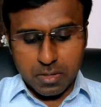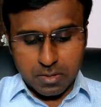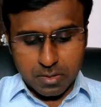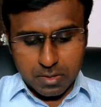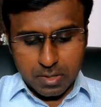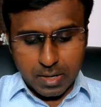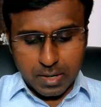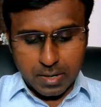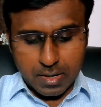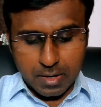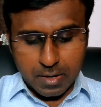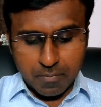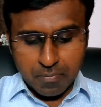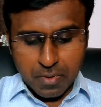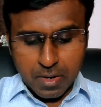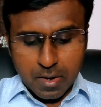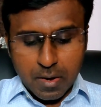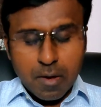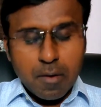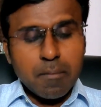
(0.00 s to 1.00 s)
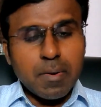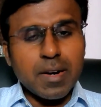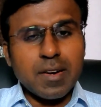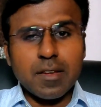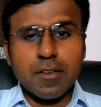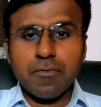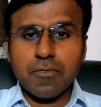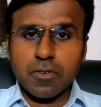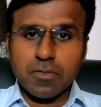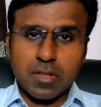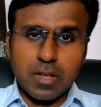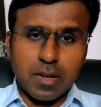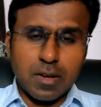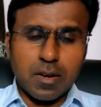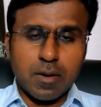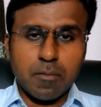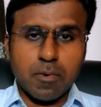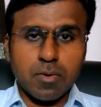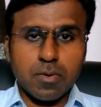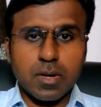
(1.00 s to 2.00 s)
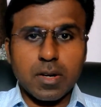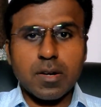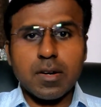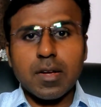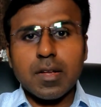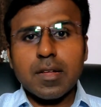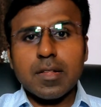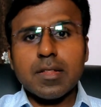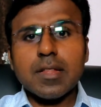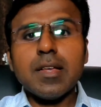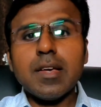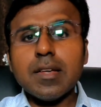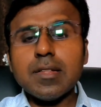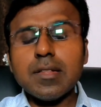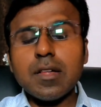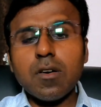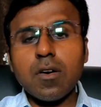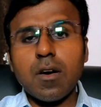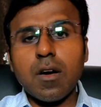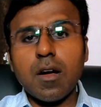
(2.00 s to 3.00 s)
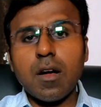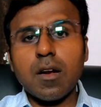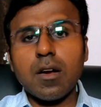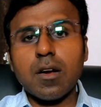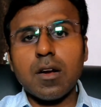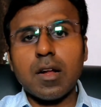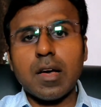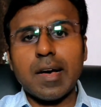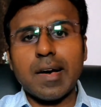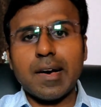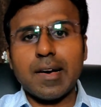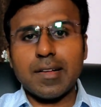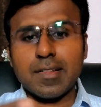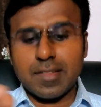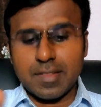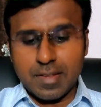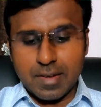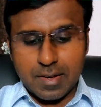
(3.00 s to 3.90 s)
human society but if you think about it these are all uh,